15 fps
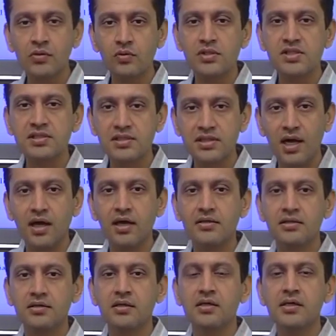you'll
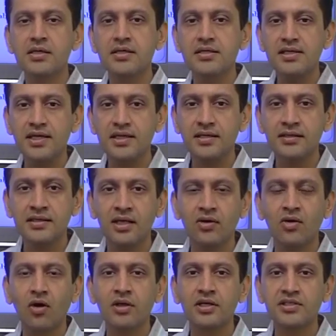start taking
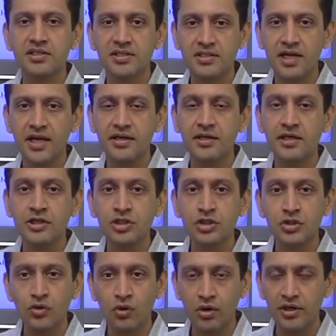that knowledge inside and
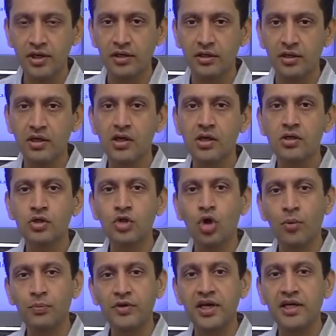ensuring
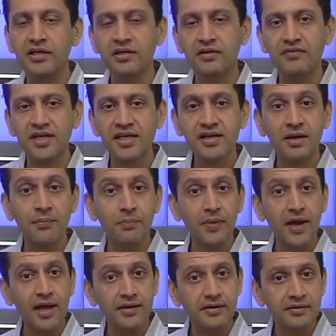you operate in a very
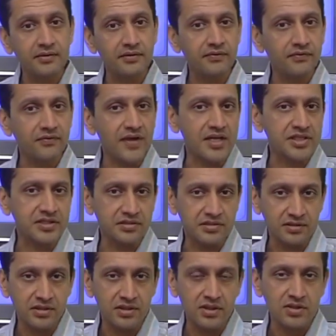compliant
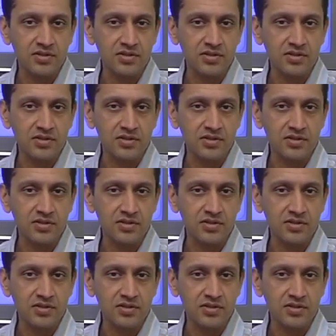fashion.